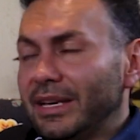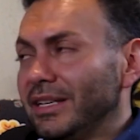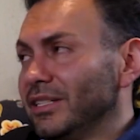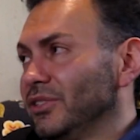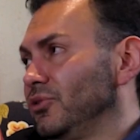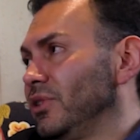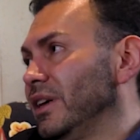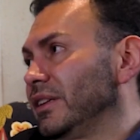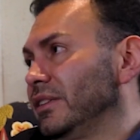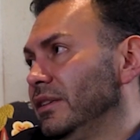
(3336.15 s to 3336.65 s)

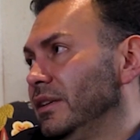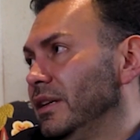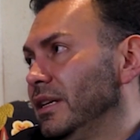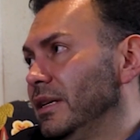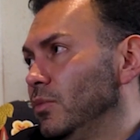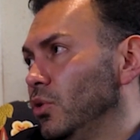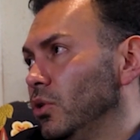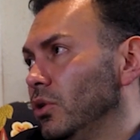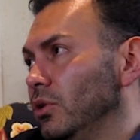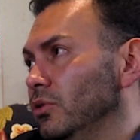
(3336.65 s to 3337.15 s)
extract it
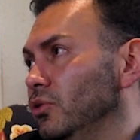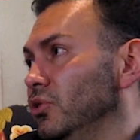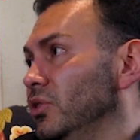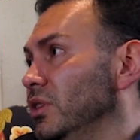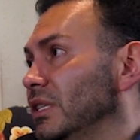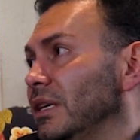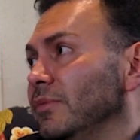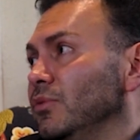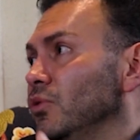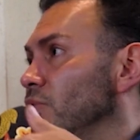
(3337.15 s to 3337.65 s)
anymore. You
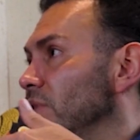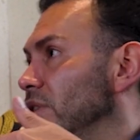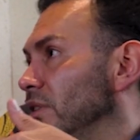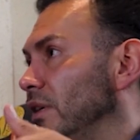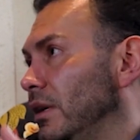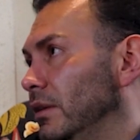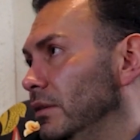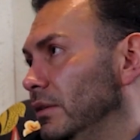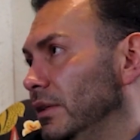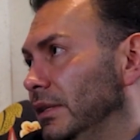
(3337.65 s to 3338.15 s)
just have to
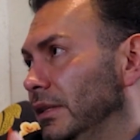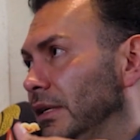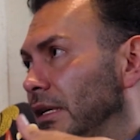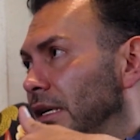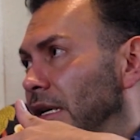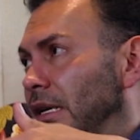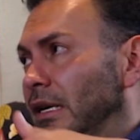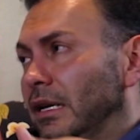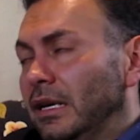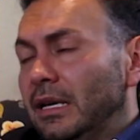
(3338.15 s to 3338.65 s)
recycle it.
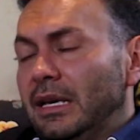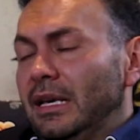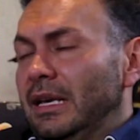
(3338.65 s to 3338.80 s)
Wow.